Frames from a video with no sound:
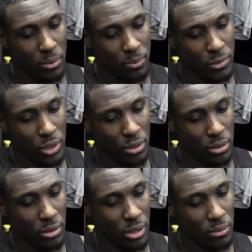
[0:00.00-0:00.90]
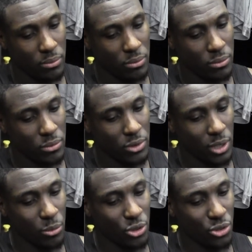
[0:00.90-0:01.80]
up,
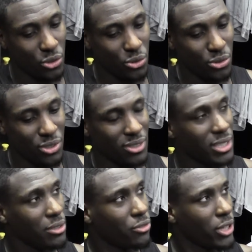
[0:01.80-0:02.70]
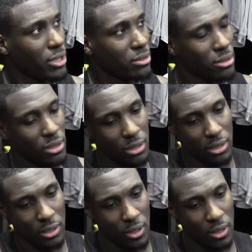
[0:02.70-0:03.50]
some of the screws on defense, and